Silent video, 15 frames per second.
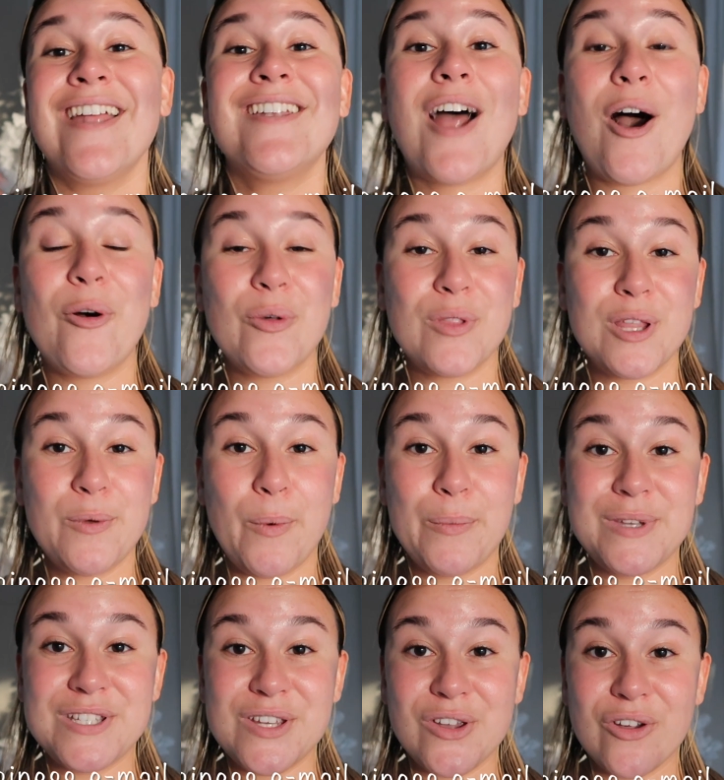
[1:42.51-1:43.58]
Not only will
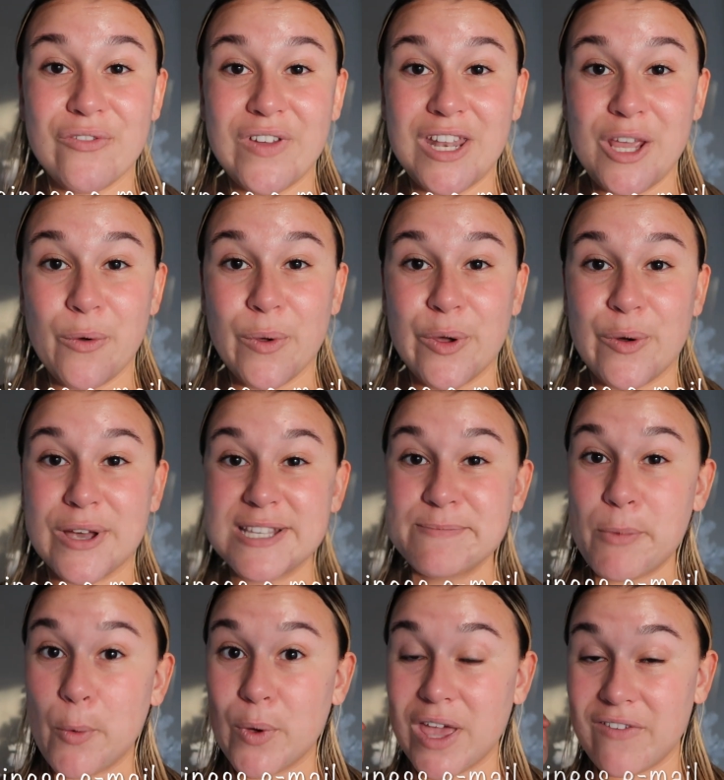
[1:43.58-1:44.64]
we do your video
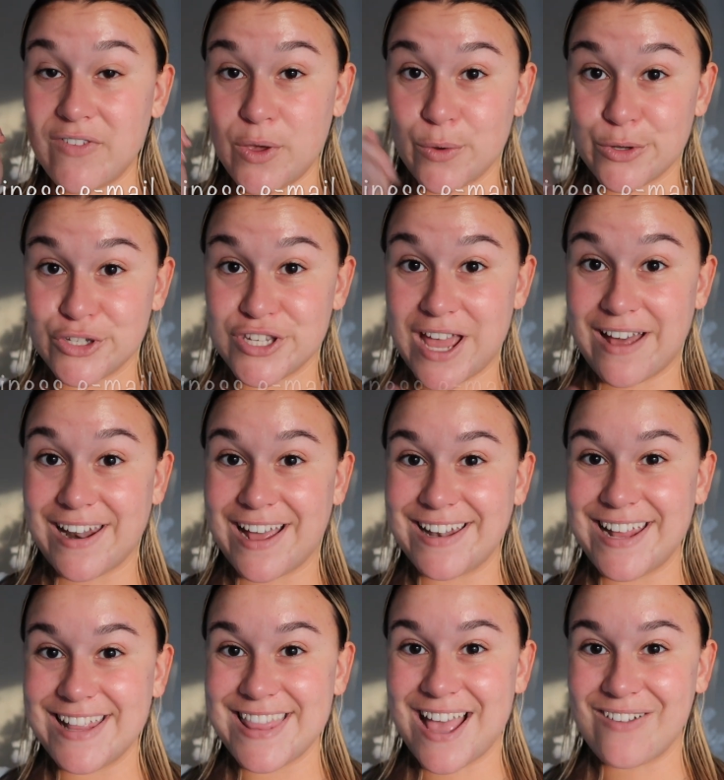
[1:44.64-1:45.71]
request, but we'll give you a shout
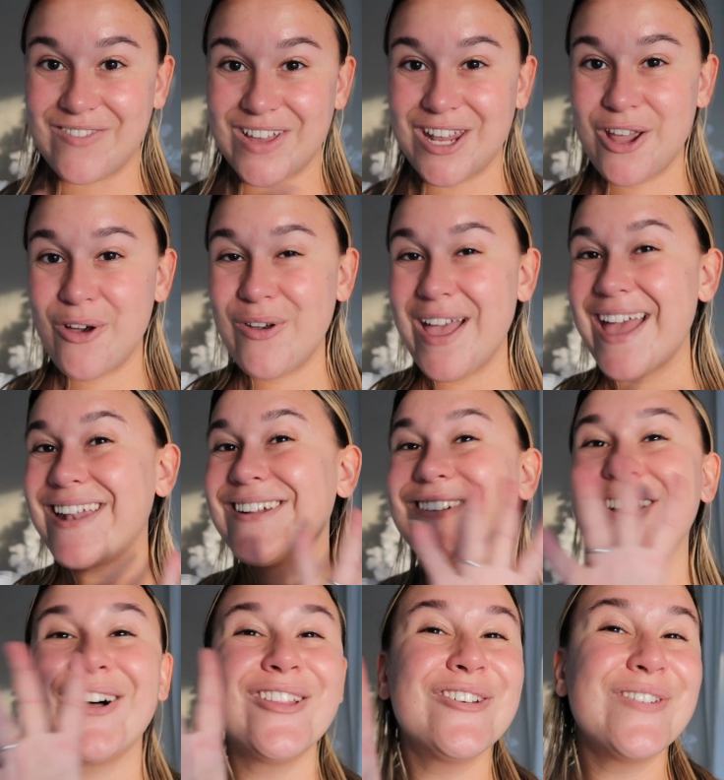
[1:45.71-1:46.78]
out in that video and
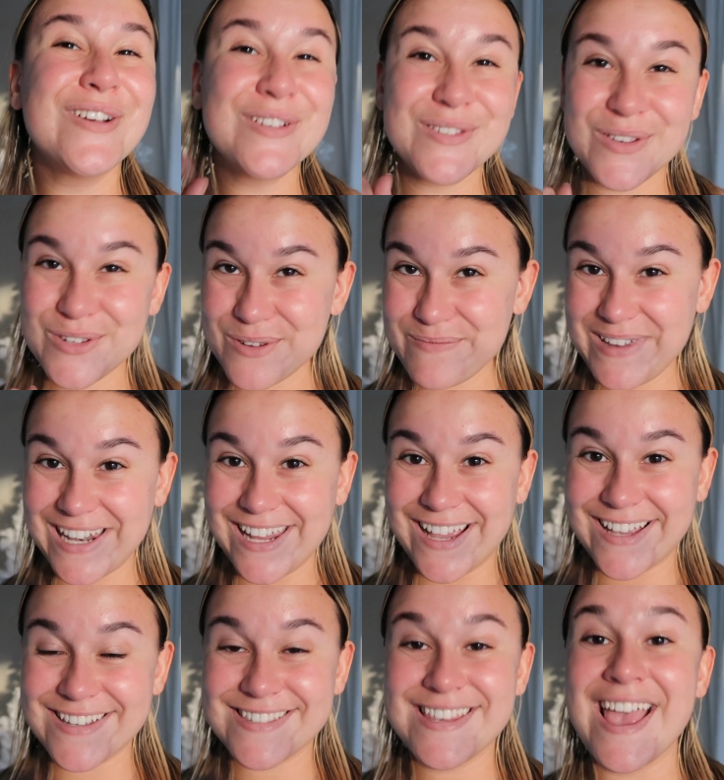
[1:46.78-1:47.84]
on all of our social
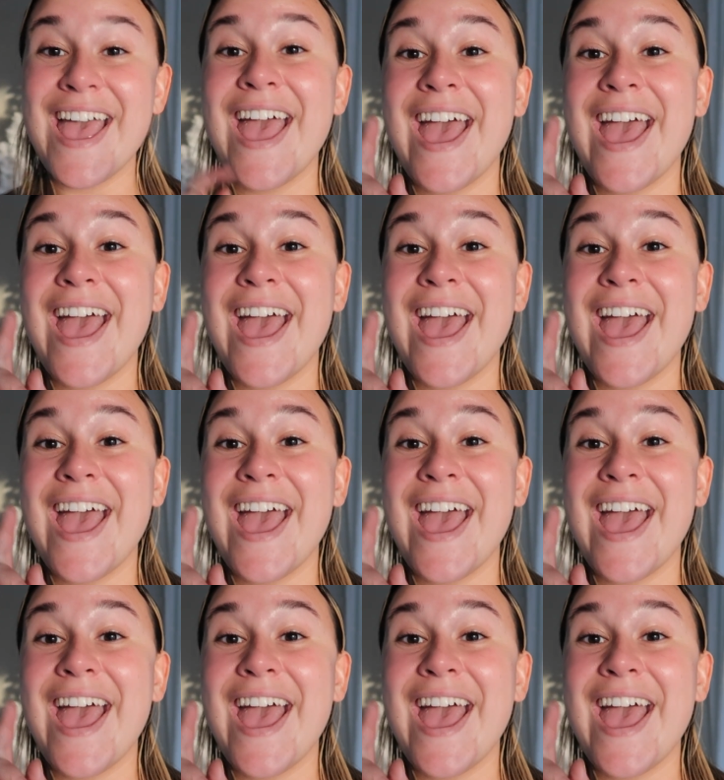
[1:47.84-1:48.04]
medias.